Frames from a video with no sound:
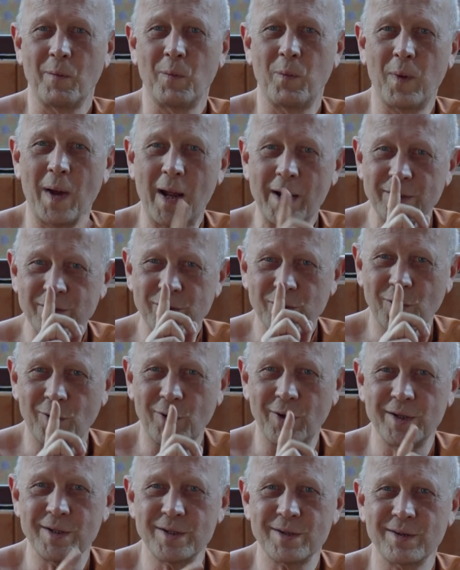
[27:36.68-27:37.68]
one
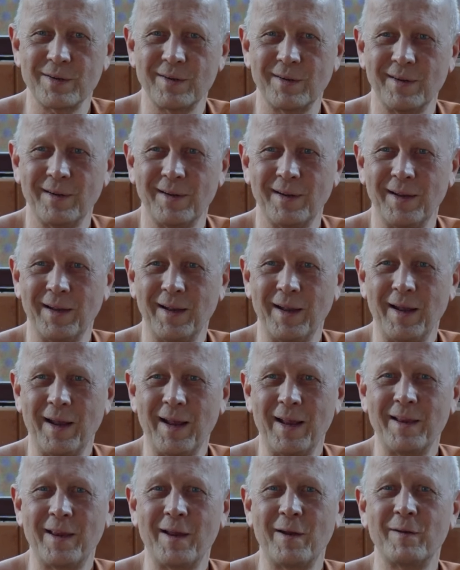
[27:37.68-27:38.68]
choice
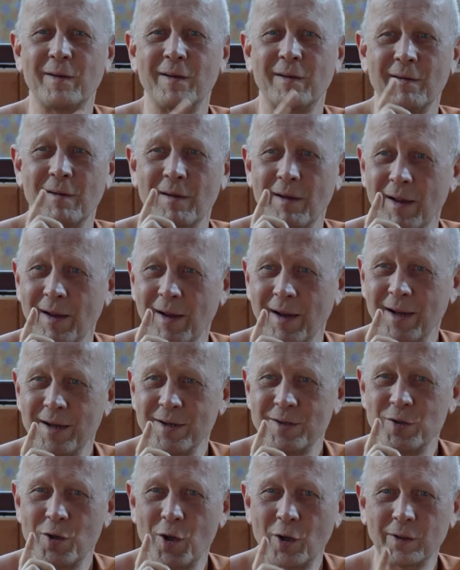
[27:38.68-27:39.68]
that
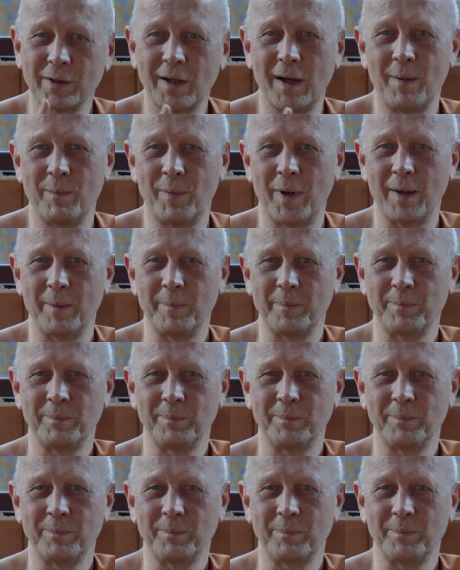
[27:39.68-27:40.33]
is not kamma.